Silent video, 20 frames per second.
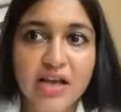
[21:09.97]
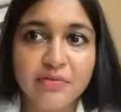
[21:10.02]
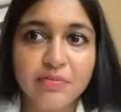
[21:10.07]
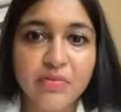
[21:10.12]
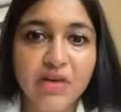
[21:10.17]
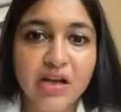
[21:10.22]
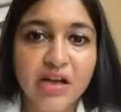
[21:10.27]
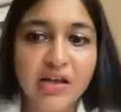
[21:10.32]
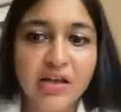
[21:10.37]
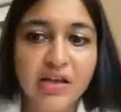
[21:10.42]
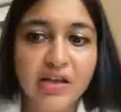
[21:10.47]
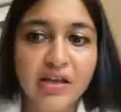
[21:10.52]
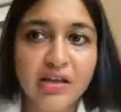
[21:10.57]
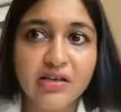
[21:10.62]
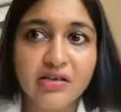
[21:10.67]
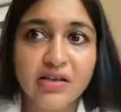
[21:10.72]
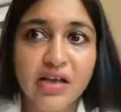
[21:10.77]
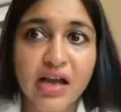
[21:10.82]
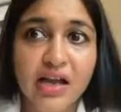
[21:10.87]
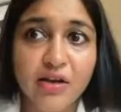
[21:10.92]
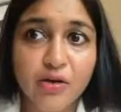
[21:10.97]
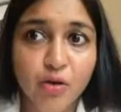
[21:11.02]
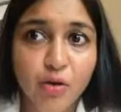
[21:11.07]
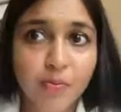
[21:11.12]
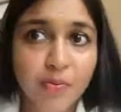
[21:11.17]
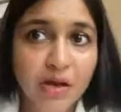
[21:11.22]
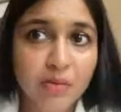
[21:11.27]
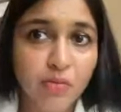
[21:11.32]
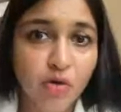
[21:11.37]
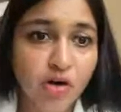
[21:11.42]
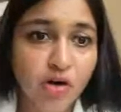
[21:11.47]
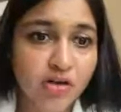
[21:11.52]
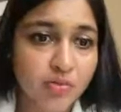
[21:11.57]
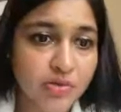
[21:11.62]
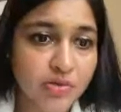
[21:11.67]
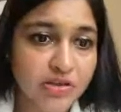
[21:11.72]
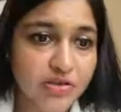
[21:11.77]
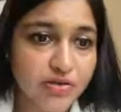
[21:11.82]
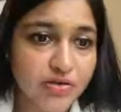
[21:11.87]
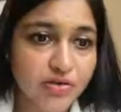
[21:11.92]
at my end. I hope I'm audible
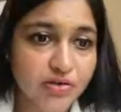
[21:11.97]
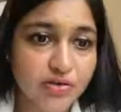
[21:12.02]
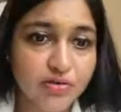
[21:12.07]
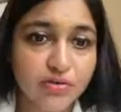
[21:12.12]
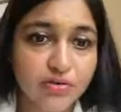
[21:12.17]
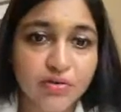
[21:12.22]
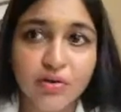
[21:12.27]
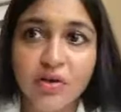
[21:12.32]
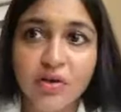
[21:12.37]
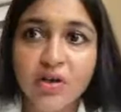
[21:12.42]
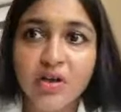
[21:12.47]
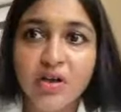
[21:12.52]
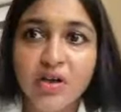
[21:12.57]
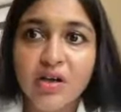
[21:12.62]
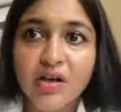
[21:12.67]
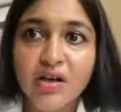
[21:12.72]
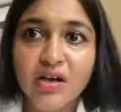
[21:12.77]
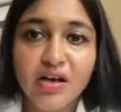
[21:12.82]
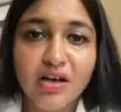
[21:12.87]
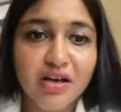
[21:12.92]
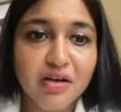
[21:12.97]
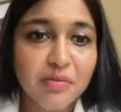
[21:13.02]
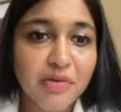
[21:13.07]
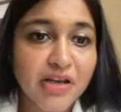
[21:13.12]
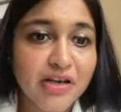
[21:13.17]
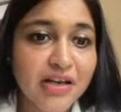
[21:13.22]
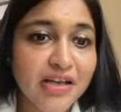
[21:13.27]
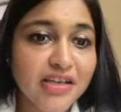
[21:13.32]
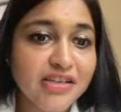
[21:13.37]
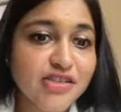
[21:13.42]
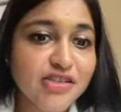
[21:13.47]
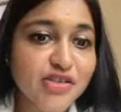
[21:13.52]
to you. My next